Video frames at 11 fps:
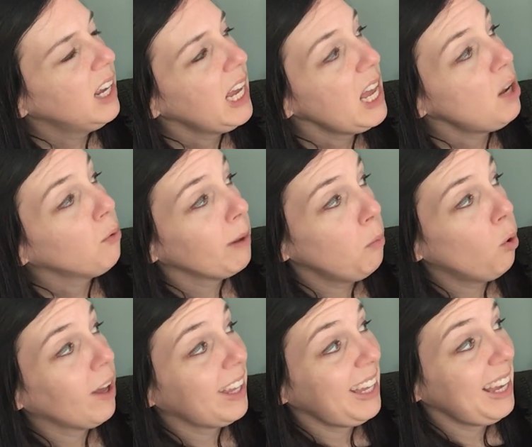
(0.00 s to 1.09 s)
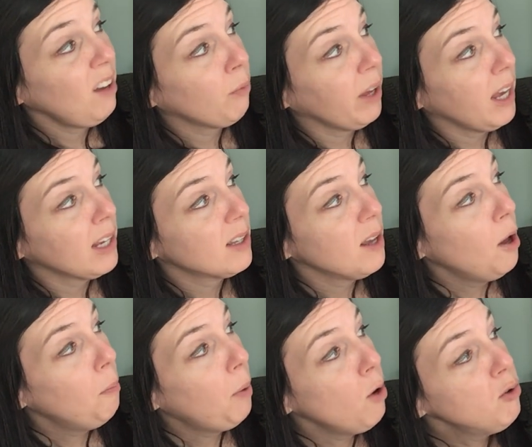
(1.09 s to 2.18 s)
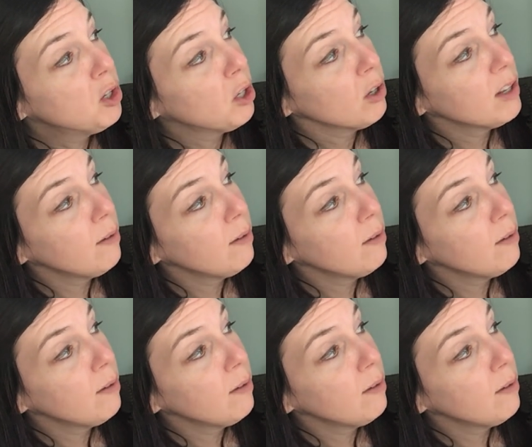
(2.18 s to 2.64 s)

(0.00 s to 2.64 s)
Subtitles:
Henry Moore key rings, posters